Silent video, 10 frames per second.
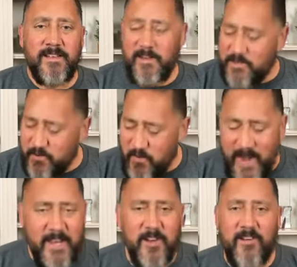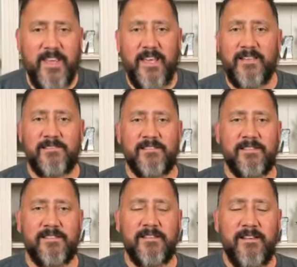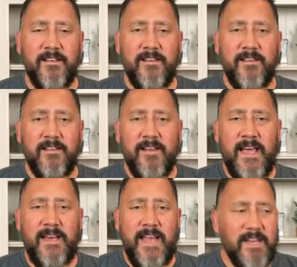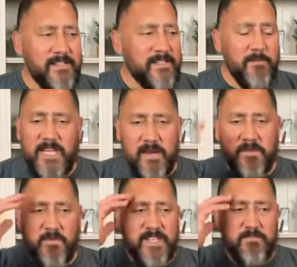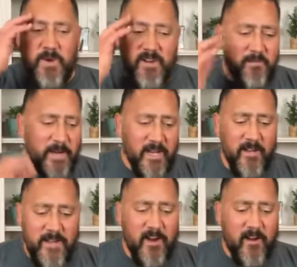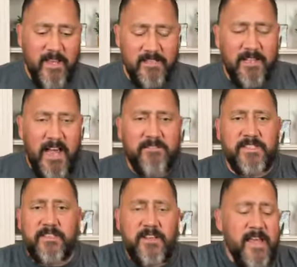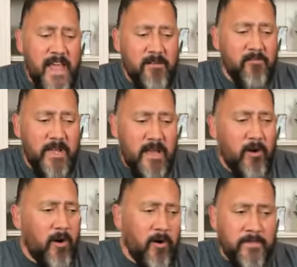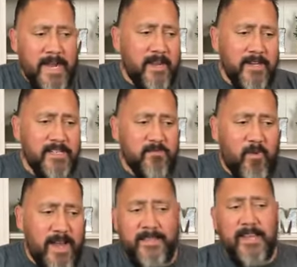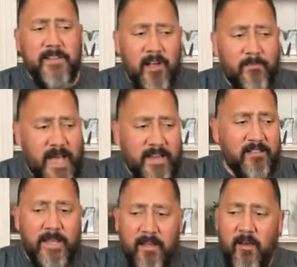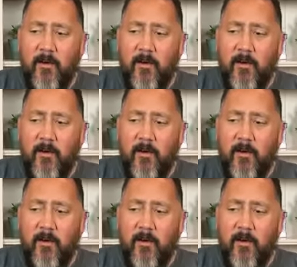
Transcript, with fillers: You're training your kids. And, and sometimes we as parents, we can look at our kids' lives and, and, and, oh my goodness, why did they talk back to me?